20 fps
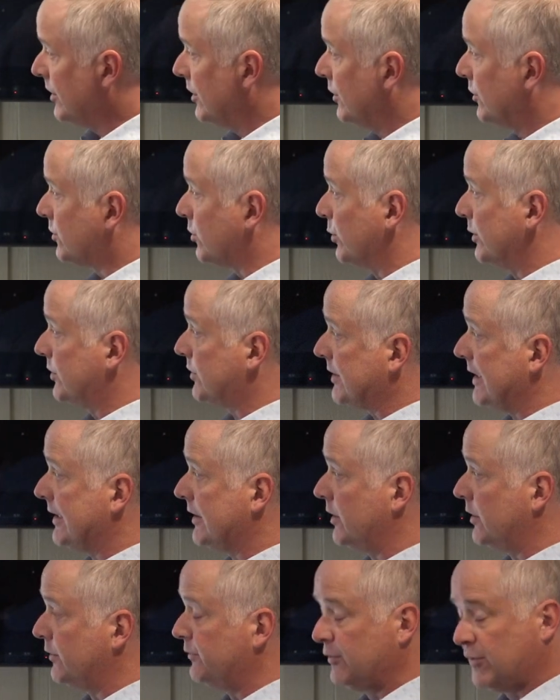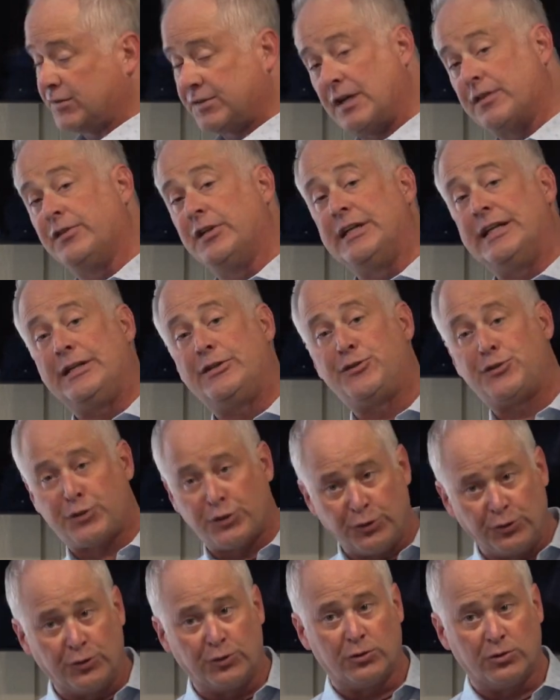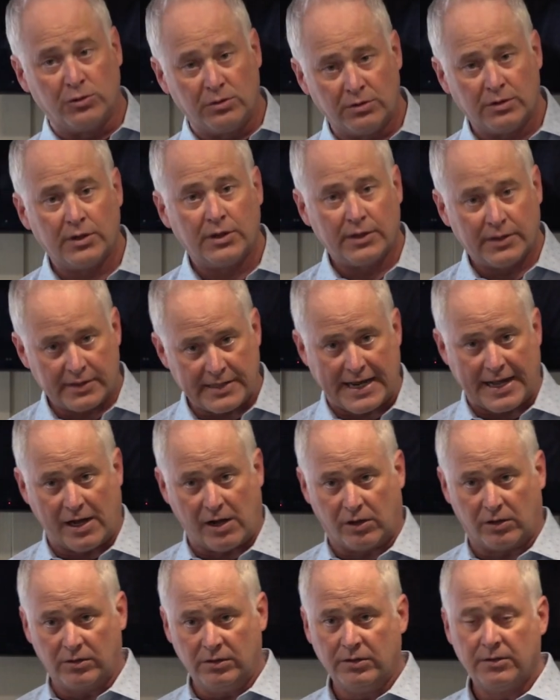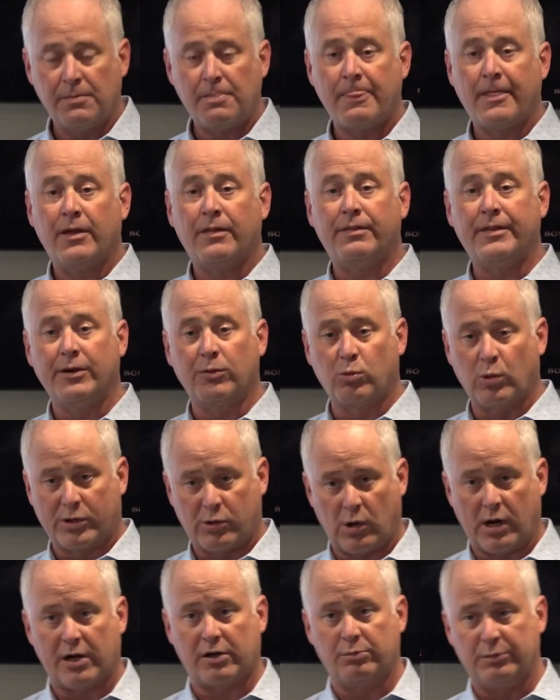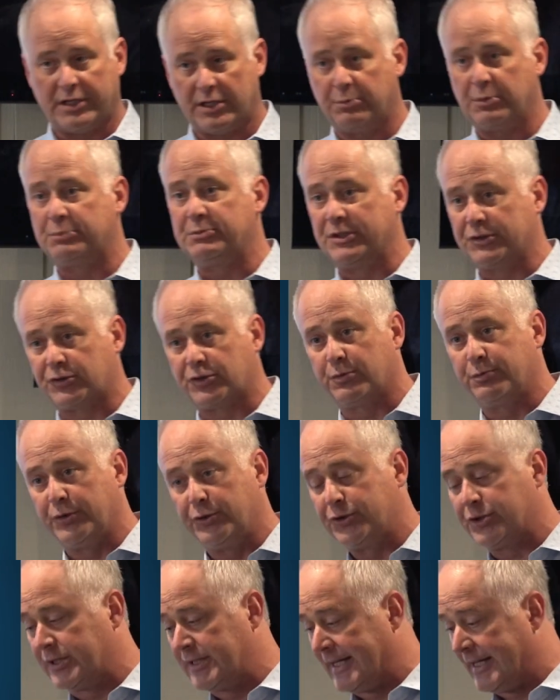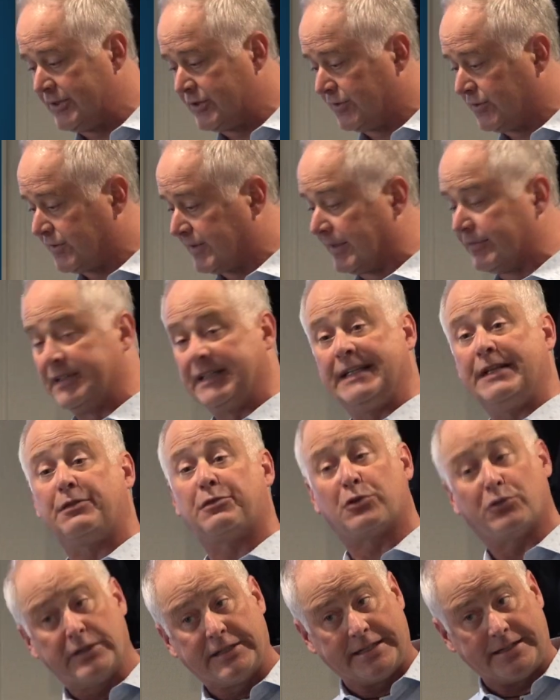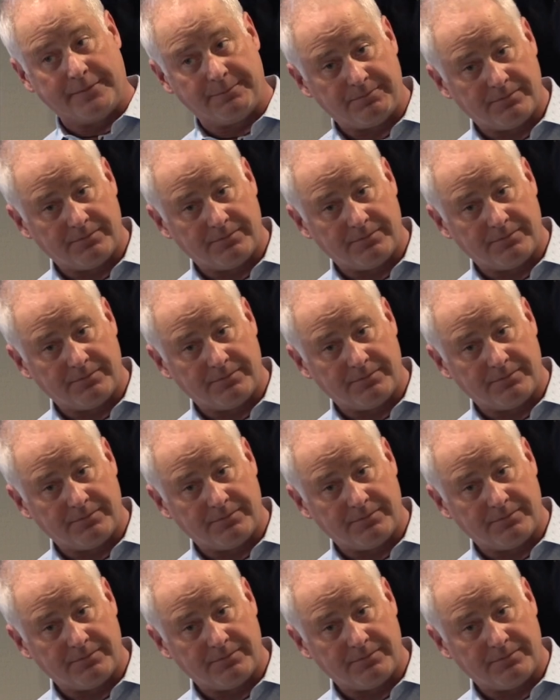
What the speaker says: So instead of 72 now, the required minimum distribution age is 73.